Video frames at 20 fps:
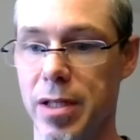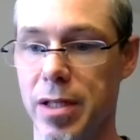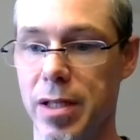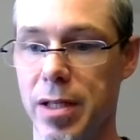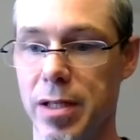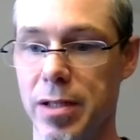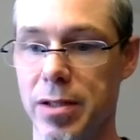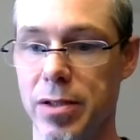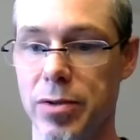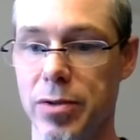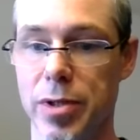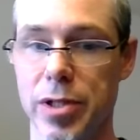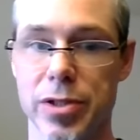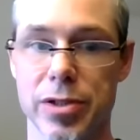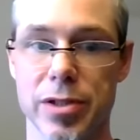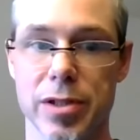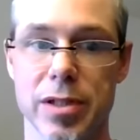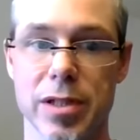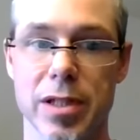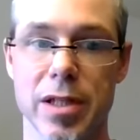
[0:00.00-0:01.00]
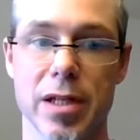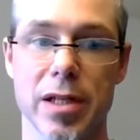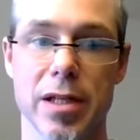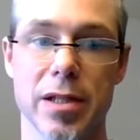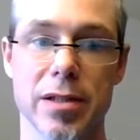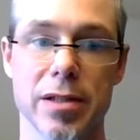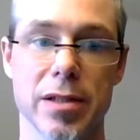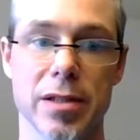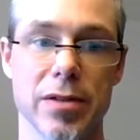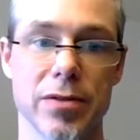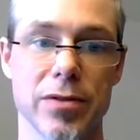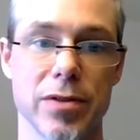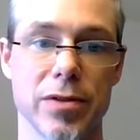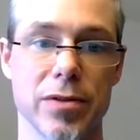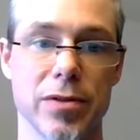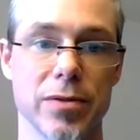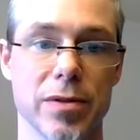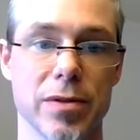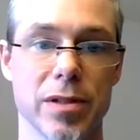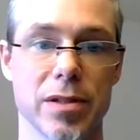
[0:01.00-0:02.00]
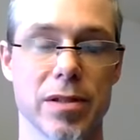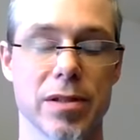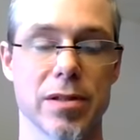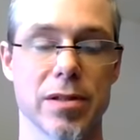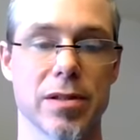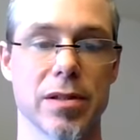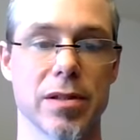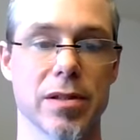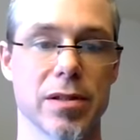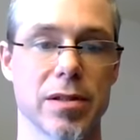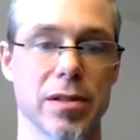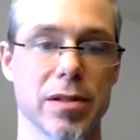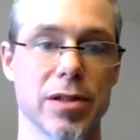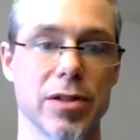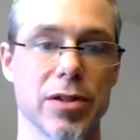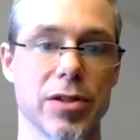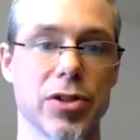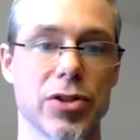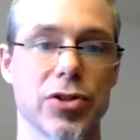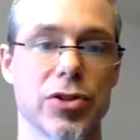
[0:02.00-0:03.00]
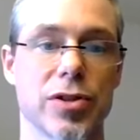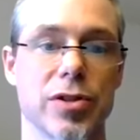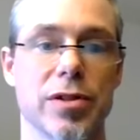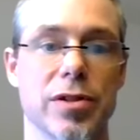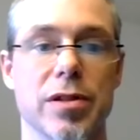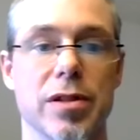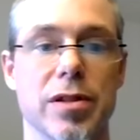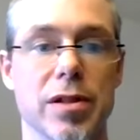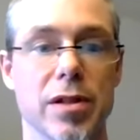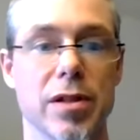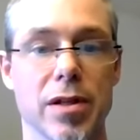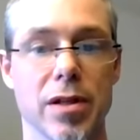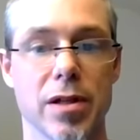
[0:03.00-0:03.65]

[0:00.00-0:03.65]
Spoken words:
And equation 10 gives you this condition,